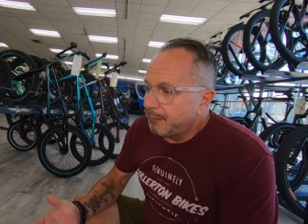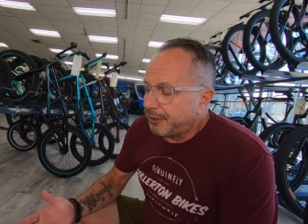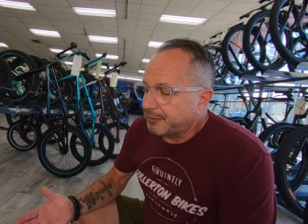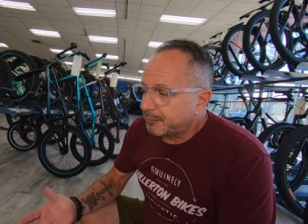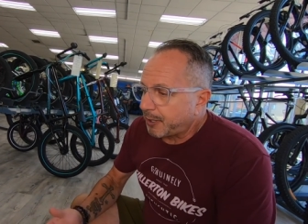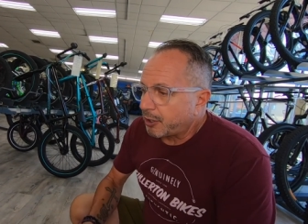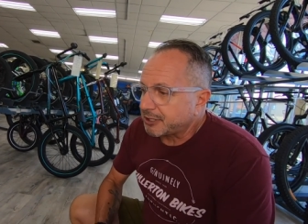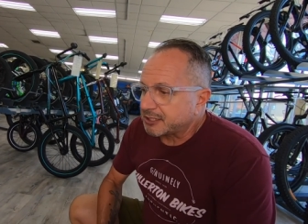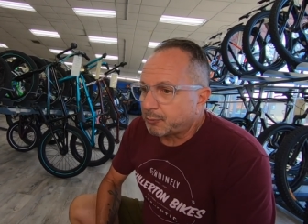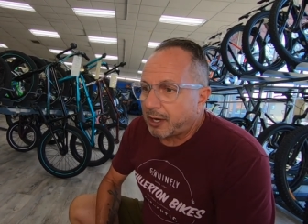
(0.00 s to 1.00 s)
But the tire's
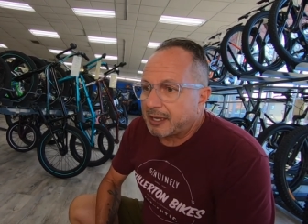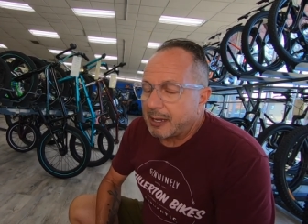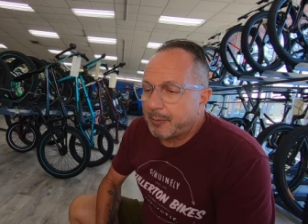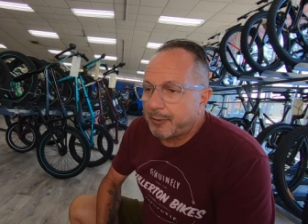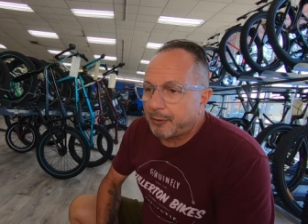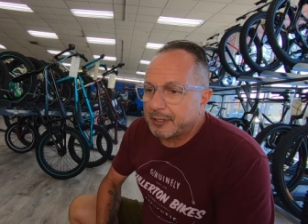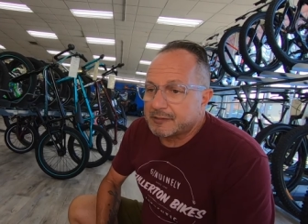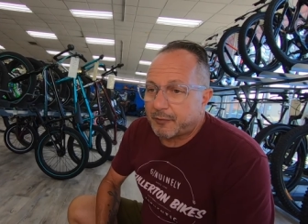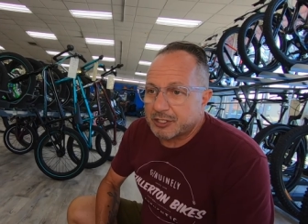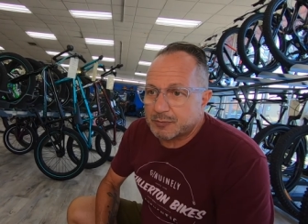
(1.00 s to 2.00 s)
got some great
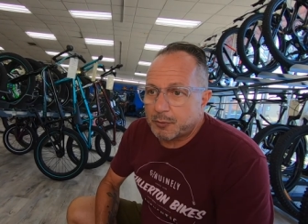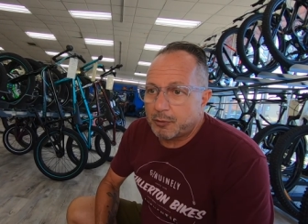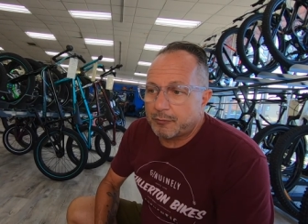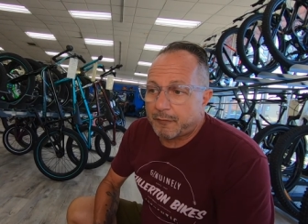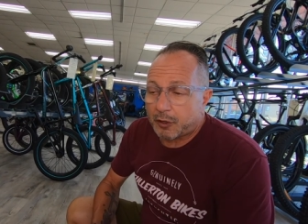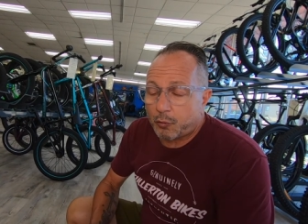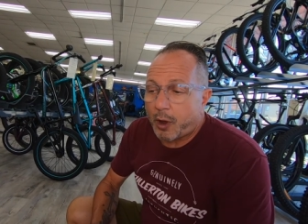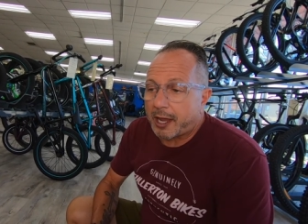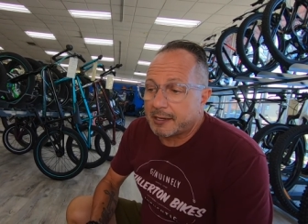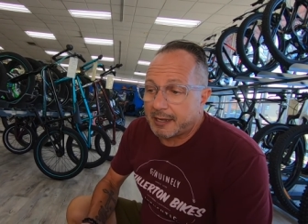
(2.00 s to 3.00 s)
capabilities, very smooth, very
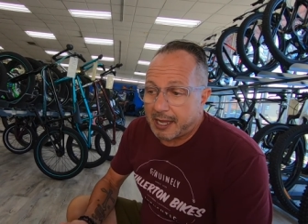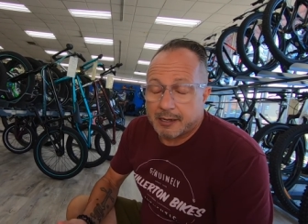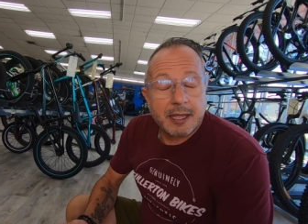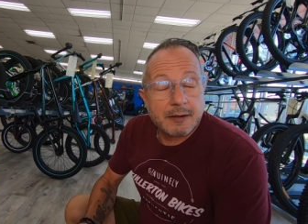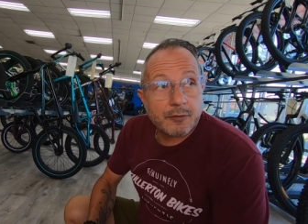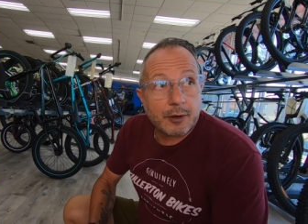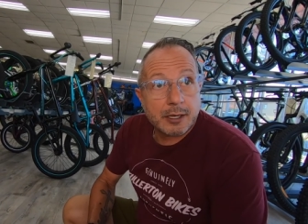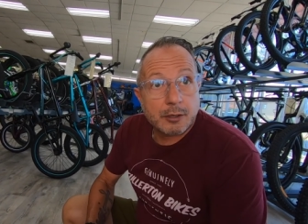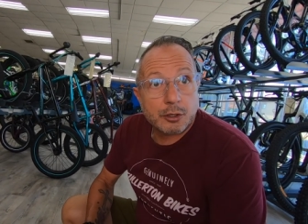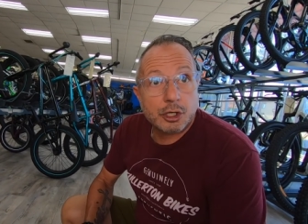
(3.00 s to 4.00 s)
quiet, and
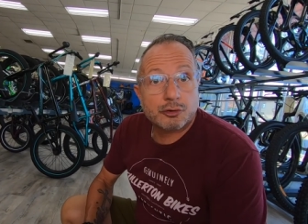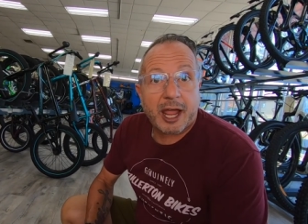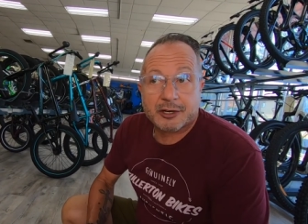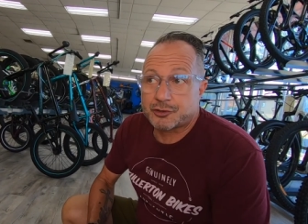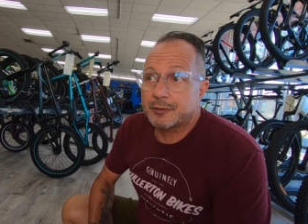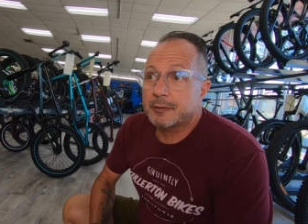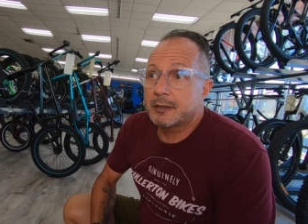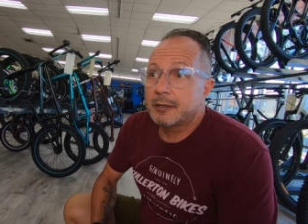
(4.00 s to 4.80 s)
very good traction.